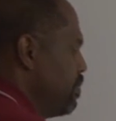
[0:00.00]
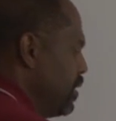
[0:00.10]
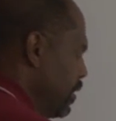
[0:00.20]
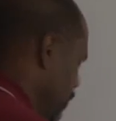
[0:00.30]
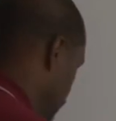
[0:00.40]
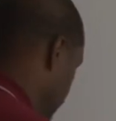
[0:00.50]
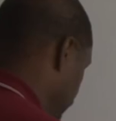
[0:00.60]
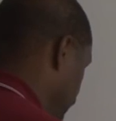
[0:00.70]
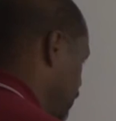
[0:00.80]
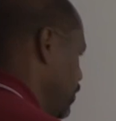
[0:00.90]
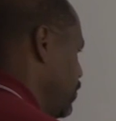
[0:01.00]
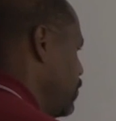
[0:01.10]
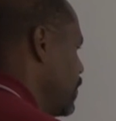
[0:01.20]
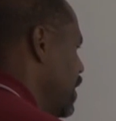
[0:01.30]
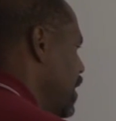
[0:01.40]
build
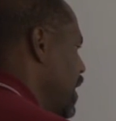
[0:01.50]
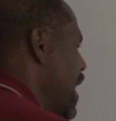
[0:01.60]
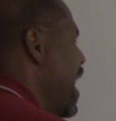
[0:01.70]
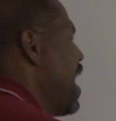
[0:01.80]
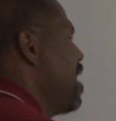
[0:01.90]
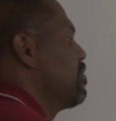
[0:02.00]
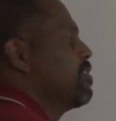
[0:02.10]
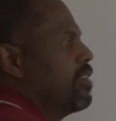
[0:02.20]
to uh, have